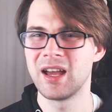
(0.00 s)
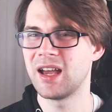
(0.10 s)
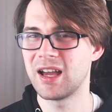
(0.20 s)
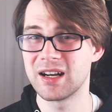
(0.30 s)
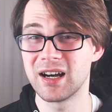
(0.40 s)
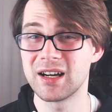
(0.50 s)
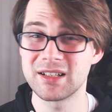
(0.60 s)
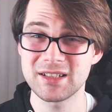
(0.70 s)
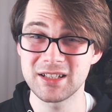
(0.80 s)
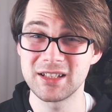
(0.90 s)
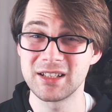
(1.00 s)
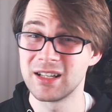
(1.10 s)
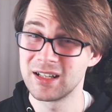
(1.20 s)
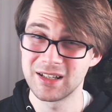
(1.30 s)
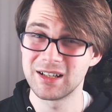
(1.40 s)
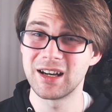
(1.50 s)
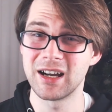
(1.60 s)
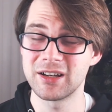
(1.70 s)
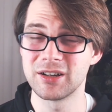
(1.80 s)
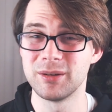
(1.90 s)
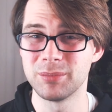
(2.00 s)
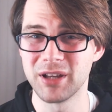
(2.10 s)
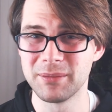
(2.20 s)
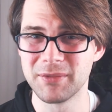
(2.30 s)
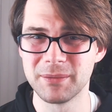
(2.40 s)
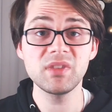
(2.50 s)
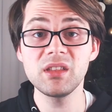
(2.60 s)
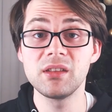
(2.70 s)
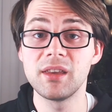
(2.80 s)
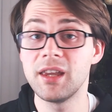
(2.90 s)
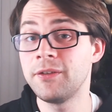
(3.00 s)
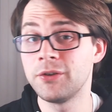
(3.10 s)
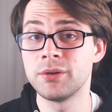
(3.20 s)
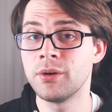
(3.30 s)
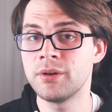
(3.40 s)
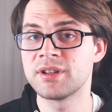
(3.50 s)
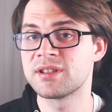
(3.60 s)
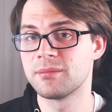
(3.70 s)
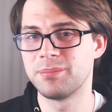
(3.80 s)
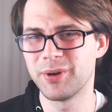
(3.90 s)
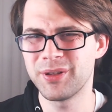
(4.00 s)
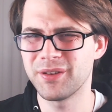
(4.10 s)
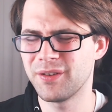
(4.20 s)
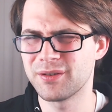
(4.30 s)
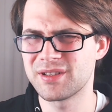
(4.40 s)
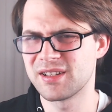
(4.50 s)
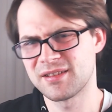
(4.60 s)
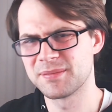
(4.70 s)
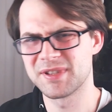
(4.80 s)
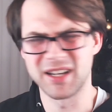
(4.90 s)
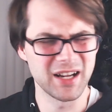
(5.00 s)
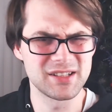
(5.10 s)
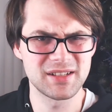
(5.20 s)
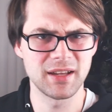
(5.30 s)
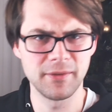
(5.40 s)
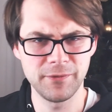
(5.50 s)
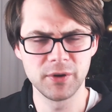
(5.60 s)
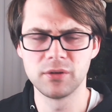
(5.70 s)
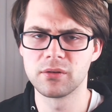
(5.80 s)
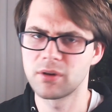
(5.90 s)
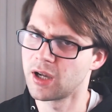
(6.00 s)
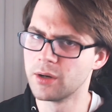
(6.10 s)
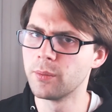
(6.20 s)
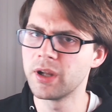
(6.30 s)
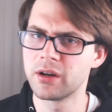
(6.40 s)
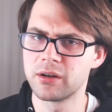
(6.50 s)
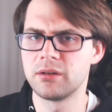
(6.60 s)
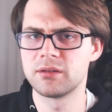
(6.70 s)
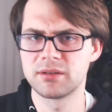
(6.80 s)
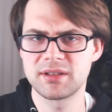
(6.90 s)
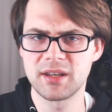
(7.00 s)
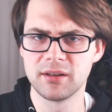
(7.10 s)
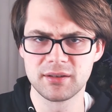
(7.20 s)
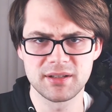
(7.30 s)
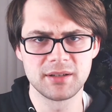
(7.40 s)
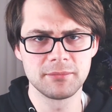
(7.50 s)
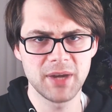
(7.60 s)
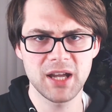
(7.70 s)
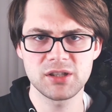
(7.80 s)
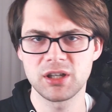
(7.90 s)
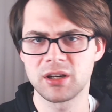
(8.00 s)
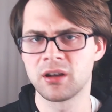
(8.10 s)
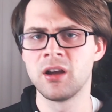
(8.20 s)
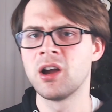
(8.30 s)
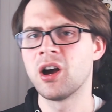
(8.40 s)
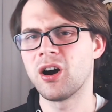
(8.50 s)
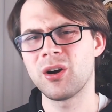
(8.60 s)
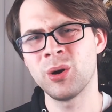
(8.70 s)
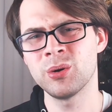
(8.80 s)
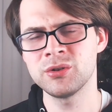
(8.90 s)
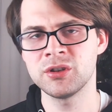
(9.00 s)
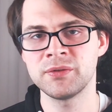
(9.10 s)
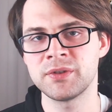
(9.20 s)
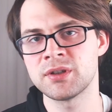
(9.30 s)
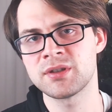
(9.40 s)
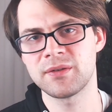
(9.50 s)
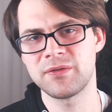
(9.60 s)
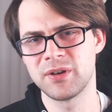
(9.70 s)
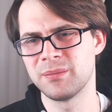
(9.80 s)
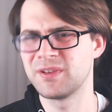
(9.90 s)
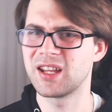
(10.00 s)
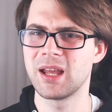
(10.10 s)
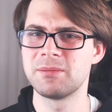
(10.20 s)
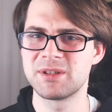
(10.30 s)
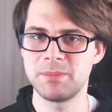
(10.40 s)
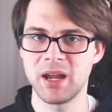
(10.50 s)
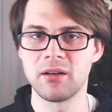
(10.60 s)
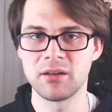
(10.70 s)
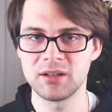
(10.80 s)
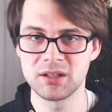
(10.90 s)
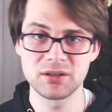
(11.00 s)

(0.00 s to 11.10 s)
And honestly, I couldn't blame them. If you notice, both of those systems that I just said feel kind of weird, skills and magic, are holdovers from the game's parentage.